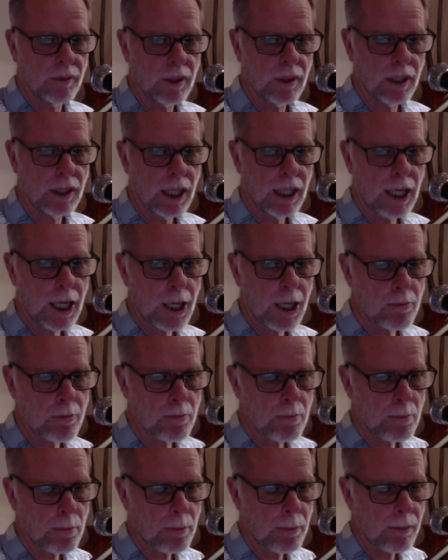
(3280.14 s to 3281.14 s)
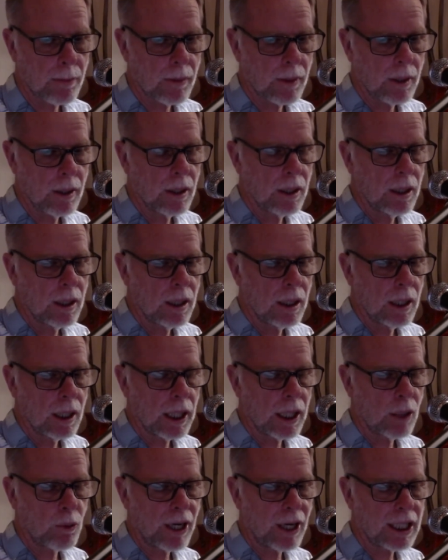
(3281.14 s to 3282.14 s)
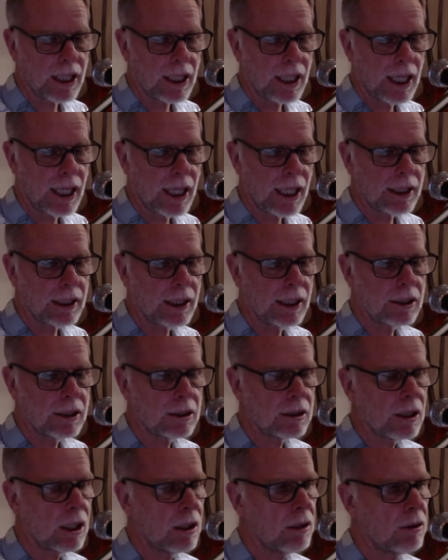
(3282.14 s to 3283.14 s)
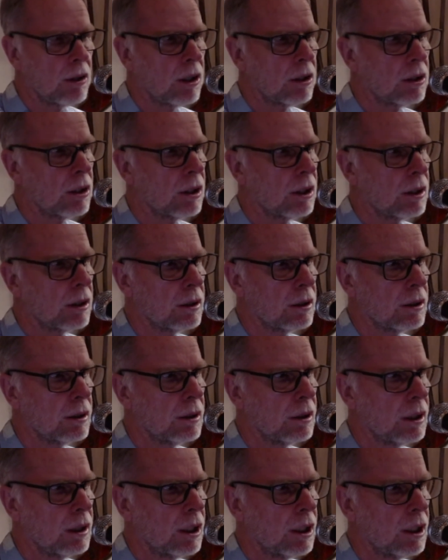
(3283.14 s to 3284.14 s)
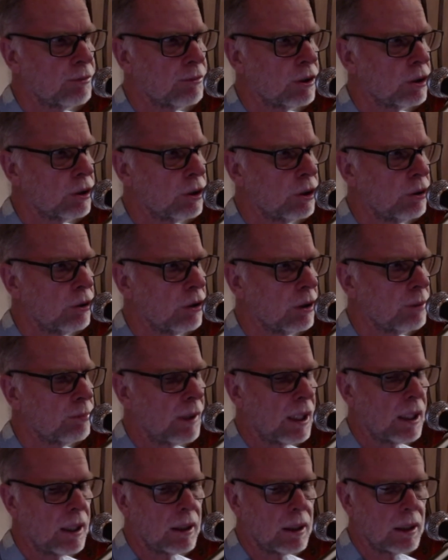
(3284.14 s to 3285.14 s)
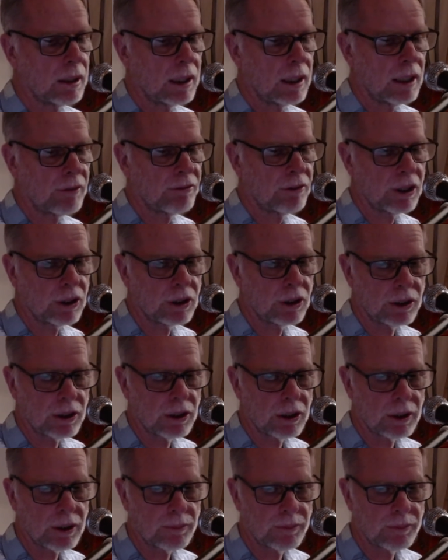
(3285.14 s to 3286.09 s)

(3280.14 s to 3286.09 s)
An awakened heart is no longer obscured by afflictions.